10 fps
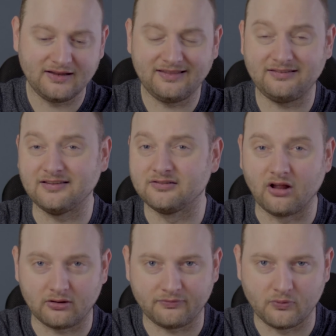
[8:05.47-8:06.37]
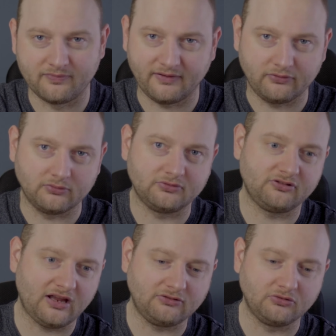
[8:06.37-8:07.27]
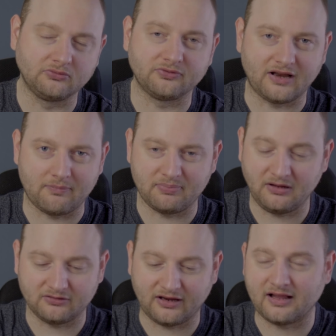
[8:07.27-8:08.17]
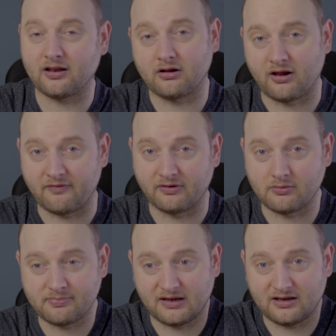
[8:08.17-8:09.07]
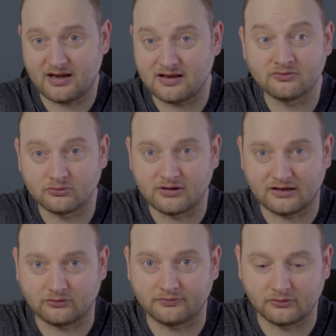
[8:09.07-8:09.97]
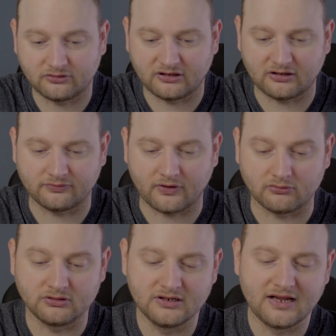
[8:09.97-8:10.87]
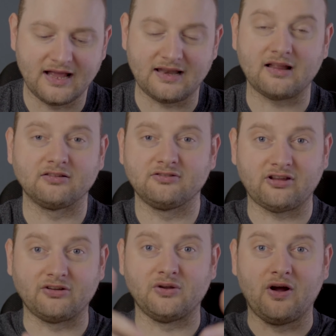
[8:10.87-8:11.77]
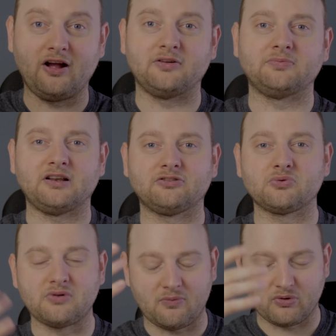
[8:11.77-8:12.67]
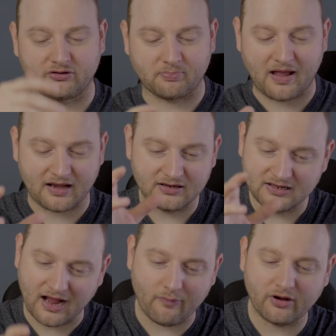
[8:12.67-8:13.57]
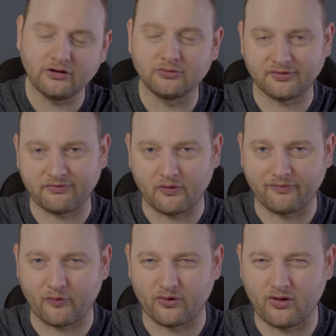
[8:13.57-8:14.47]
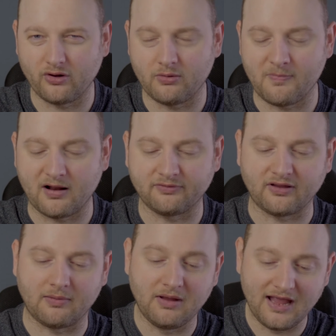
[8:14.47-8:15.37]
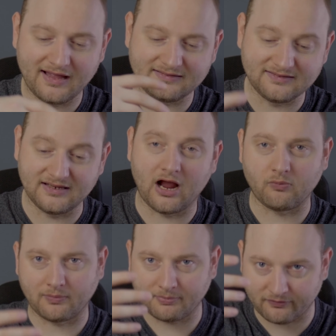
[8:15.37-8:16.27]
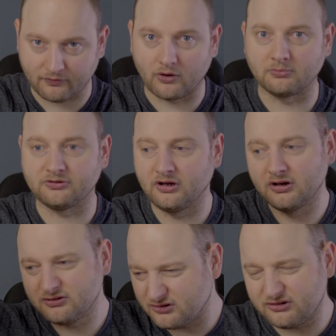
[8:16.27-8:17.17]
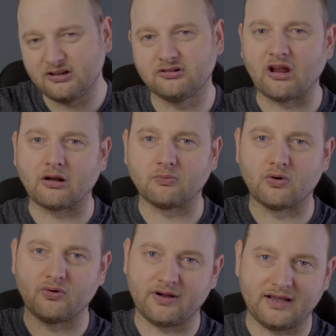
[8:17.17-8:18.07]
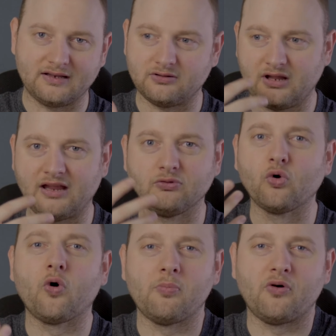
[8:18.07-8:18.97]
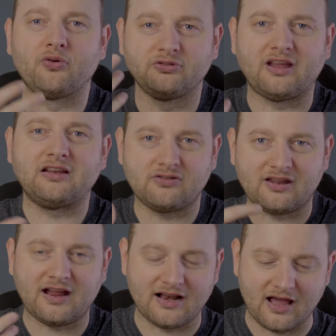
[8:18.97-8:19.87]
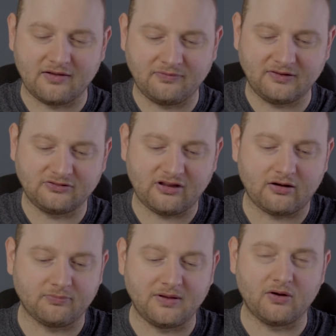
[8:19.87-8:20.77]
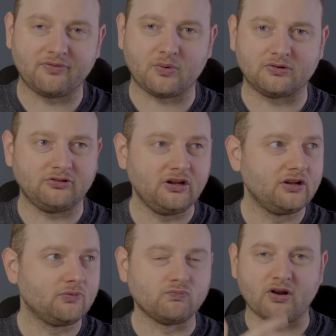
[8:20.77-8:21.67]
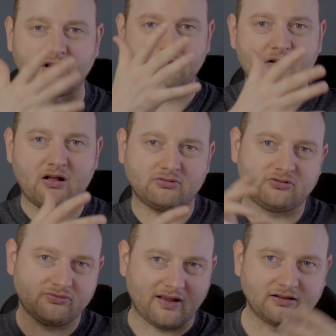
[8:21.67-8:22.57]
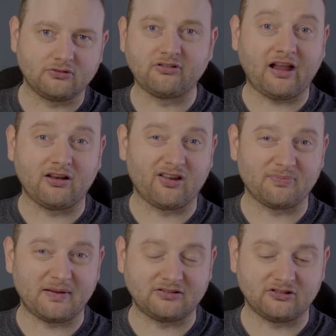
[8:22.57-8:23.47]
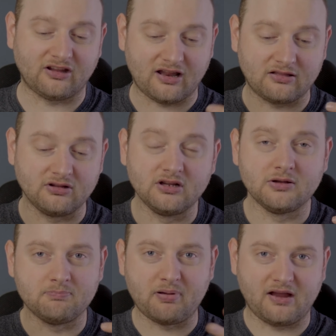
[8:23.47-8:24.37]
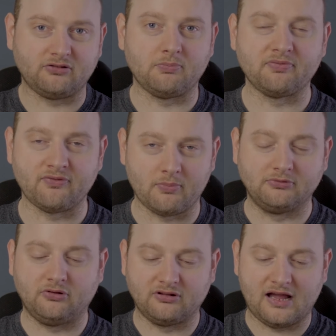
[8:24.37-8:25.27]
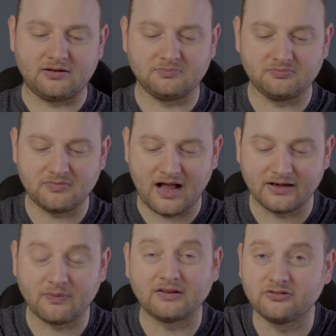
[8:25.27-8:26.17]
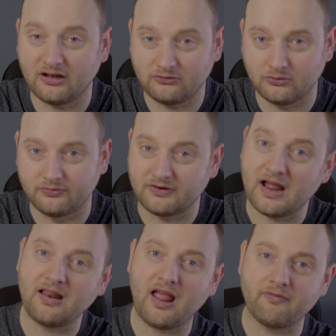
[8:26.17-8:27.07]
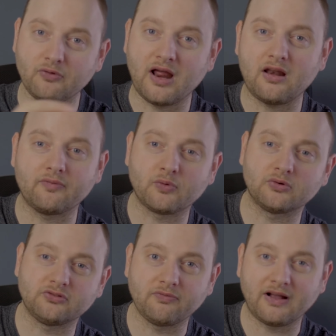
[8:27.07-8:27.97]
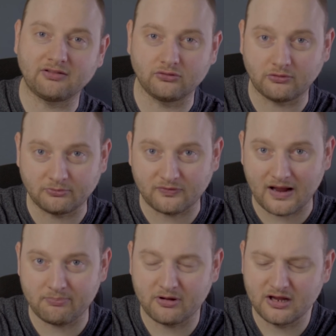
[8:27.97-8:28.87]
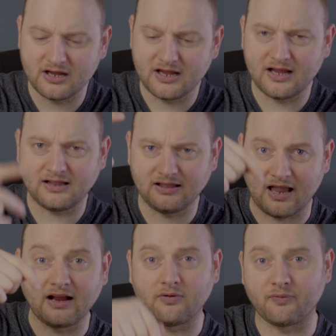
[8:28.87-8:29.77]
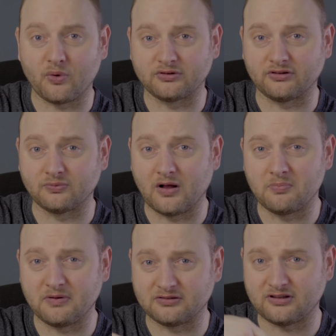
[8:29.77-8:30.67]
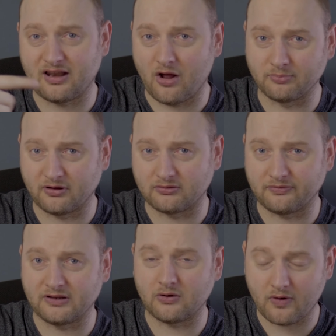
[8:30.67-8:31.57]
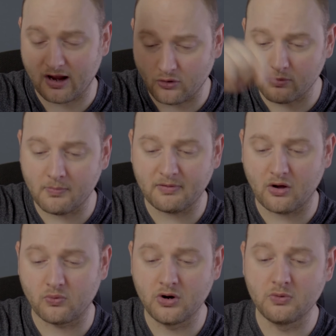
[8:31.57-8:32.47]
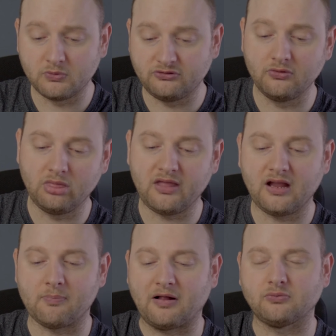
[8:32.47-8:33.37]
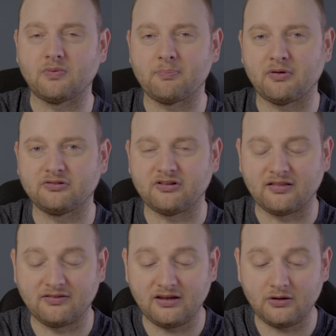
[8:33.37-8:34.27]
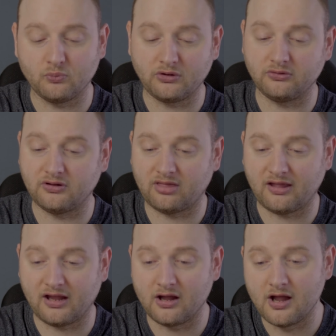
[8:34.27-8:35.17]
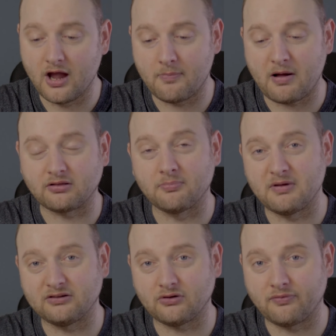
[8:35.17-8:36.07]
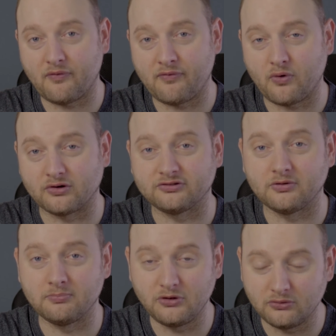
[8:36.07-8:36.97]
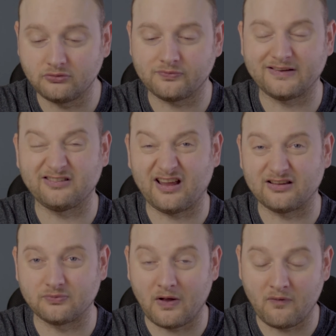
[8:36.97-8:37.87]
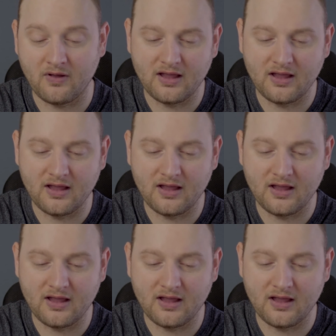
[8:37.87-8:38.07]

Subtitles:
This is not a full review, stay tuned for that, because I cannot have an opinion in 2 days of using this phone and then tell you what is good and what is bad. I want to use a phone for a longer amount of time and see how it performs, just in general and in normal day-to-day life, instead of me, of course, running around trying to take a lot of pictures and then base the performance on that. Either way, stay tuned for that, and for that, of course, don't forget to subscribe. Hit like, of course, as well, because that helps out the video. And comment below what you think about the OnePlus 10T. What do you think about the miss of course, the mute switch as well?